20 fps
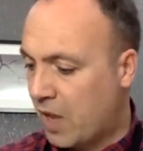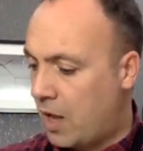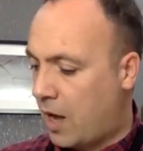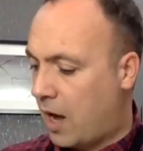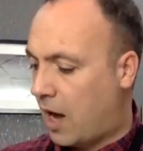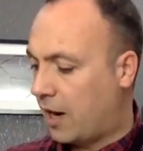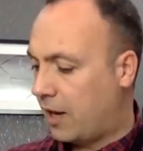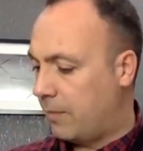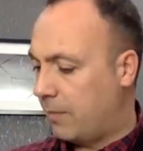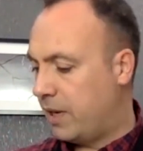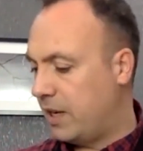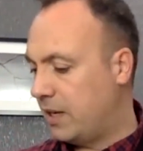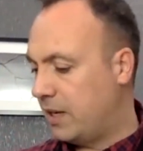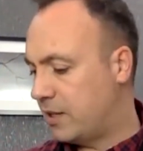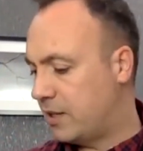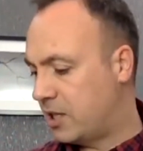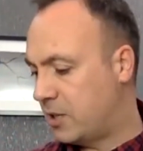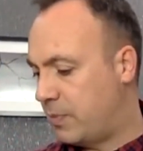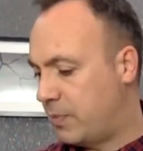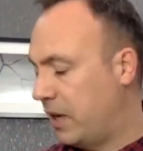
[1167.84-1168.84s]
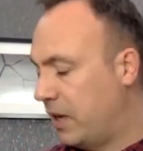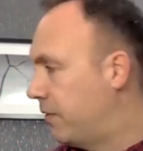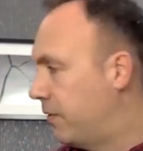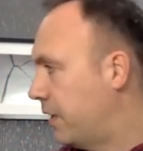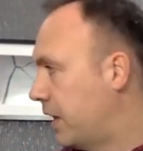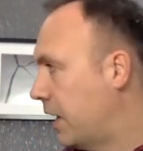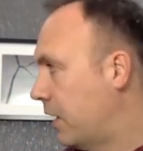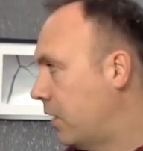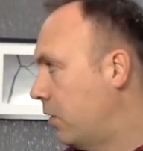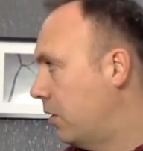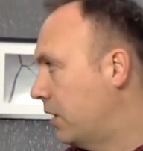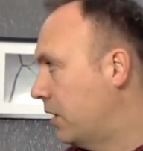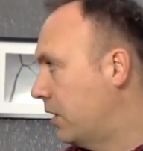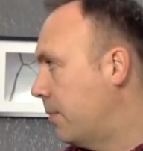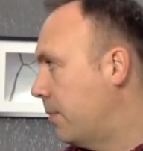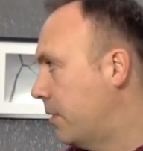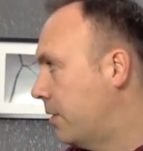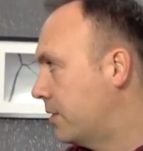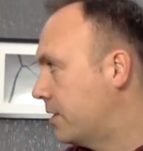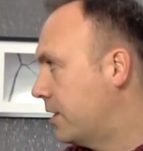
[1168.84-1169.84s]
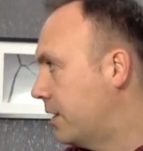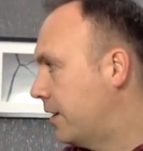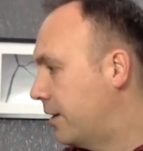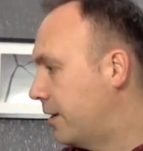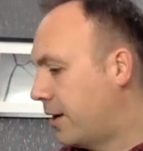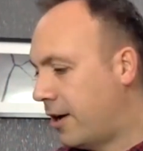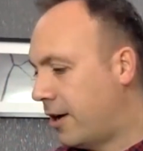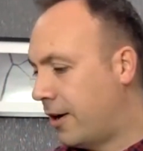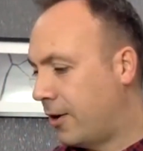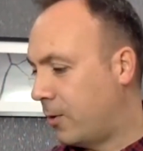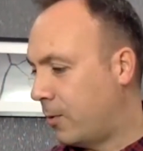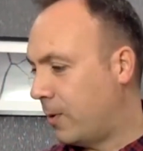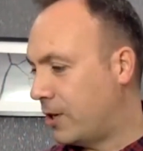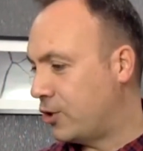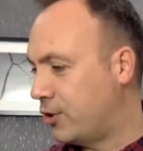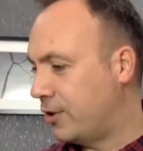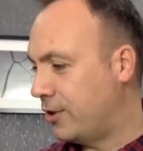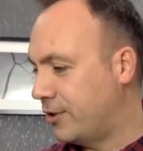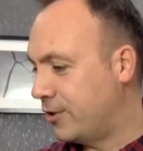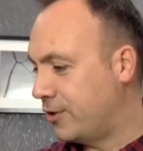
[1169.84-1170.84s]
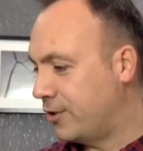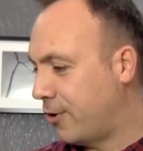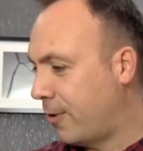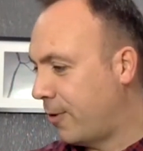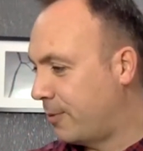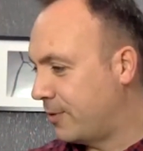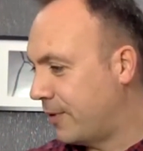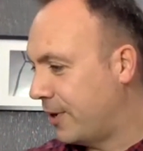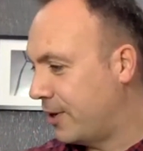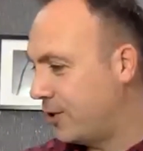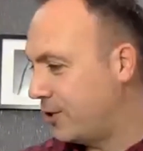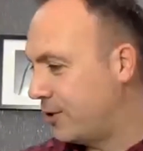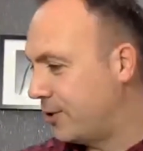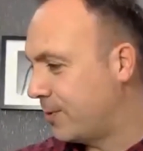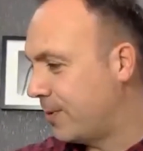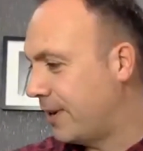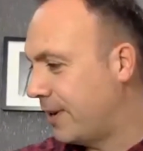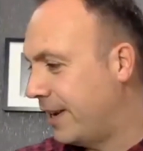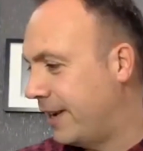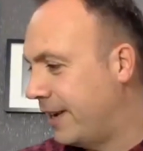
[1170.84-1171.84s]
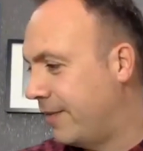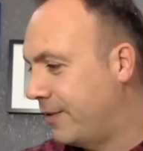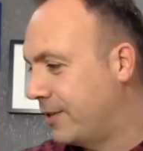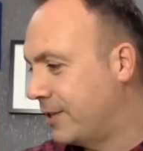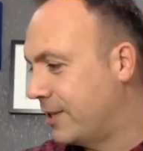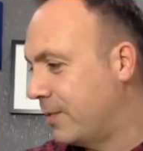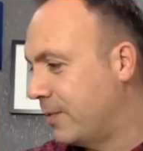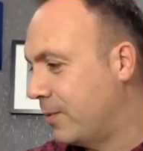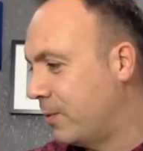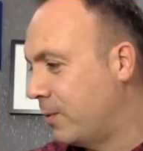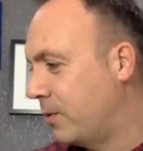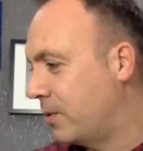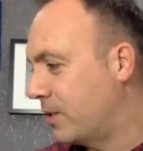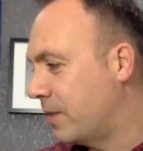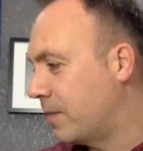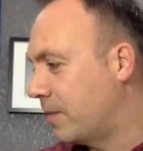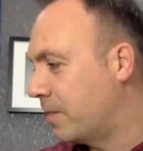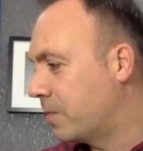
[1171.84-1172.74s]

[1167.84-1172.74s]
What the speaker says: I didn't mean to speak for that long there, Marta. Questions or observations while I have a sip of water?